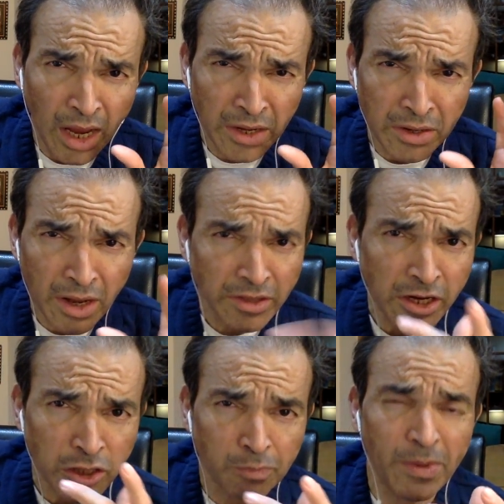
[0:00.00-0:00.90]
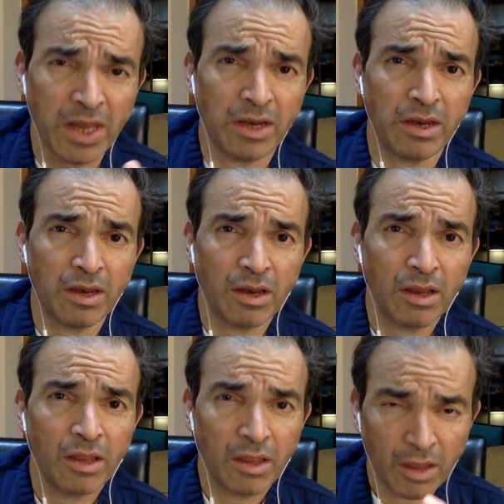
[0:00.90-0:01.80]
Another spin
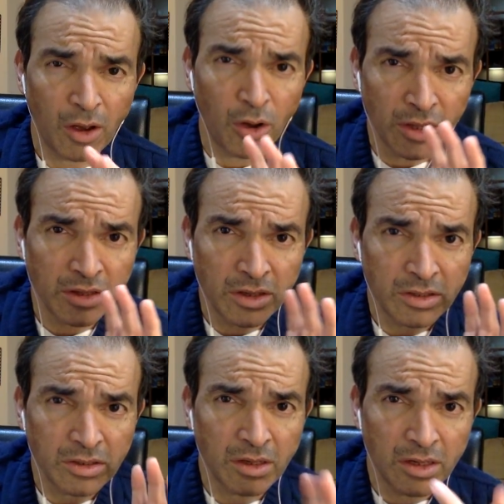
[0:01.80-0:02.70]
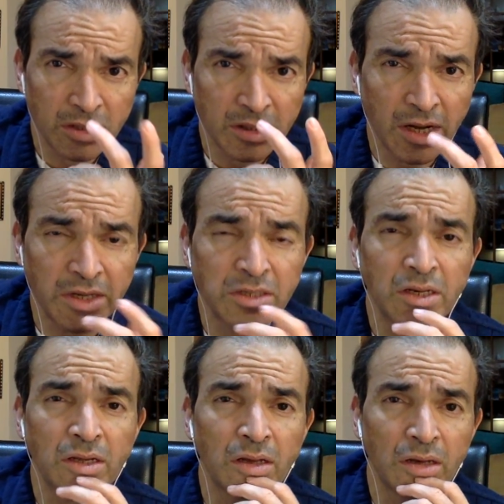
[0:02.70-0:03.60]
on this
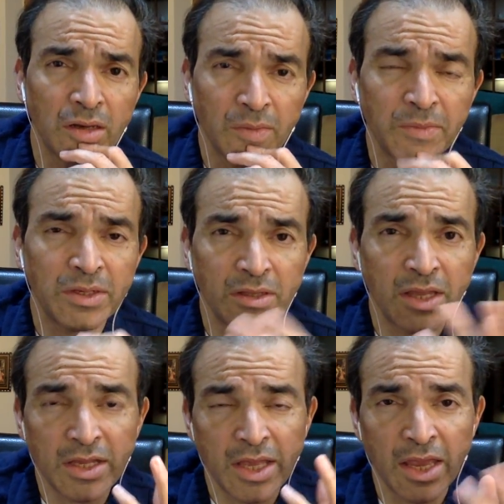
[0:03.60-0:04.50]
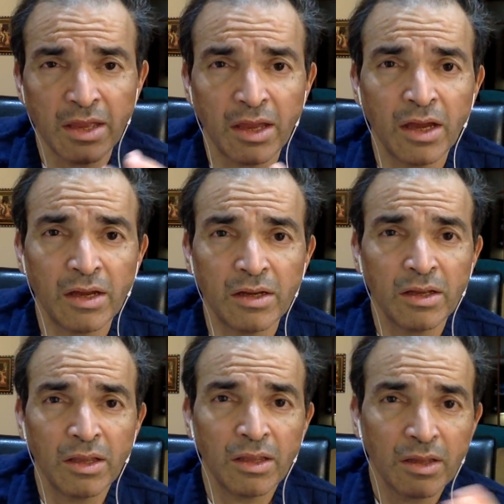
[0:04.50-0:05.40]
statistical, I mean, they say,
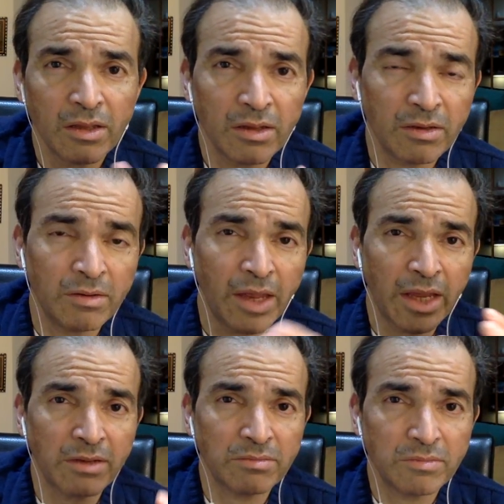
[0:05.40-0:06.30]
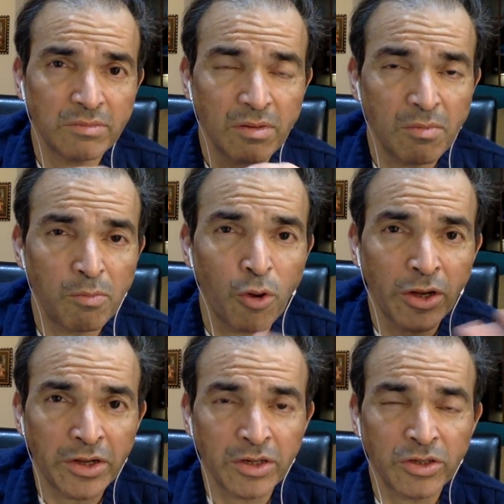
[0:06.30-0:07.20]
like
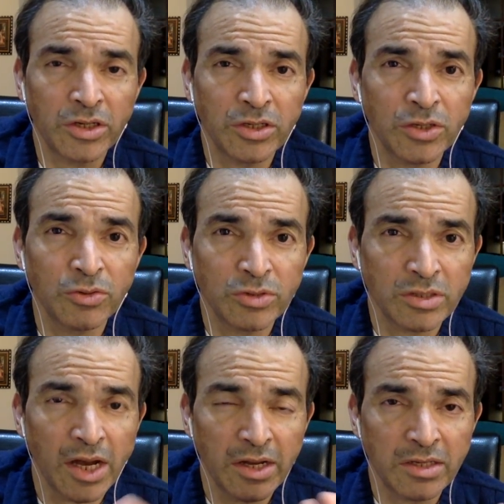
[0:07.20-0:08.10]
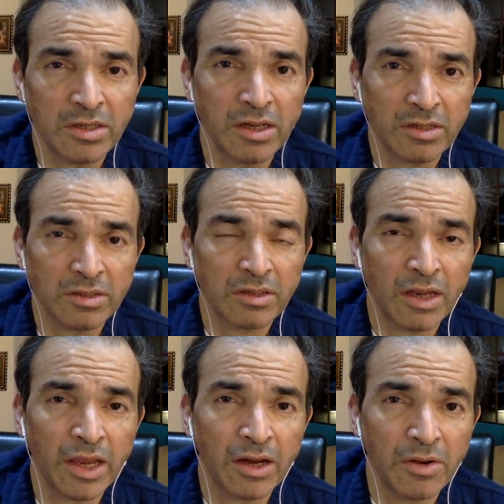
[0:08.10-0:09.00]
politicians use statistics
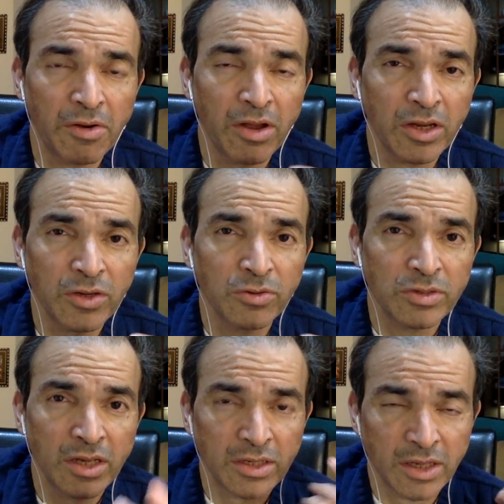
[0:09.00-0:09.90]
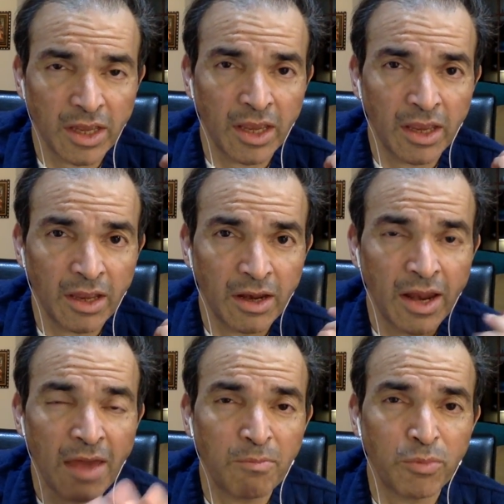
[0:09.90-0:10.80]
like a drunk uses a
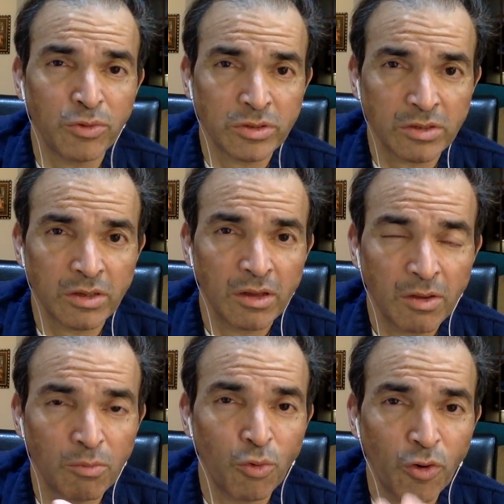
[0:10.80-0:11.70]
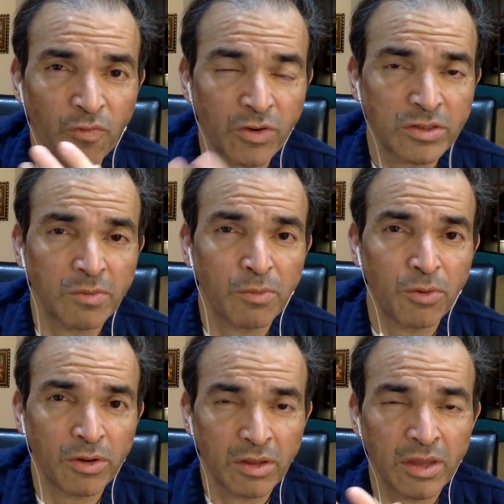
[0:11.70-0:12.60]
lamppost, more for
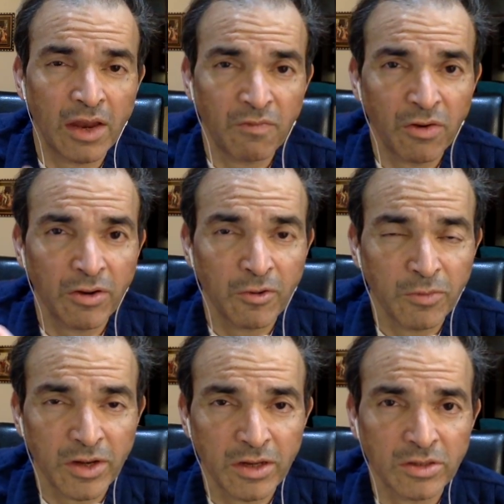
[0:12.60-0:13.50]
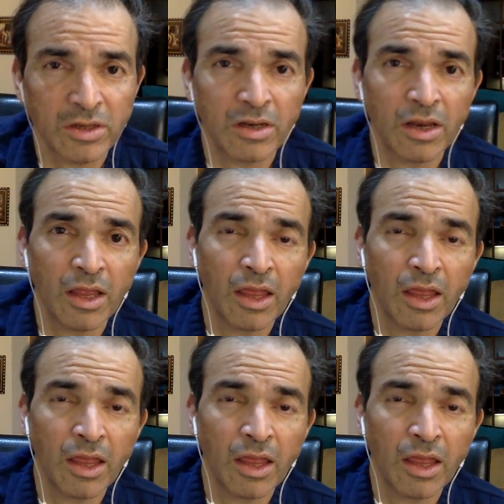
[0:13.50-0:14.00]
support than for elimination.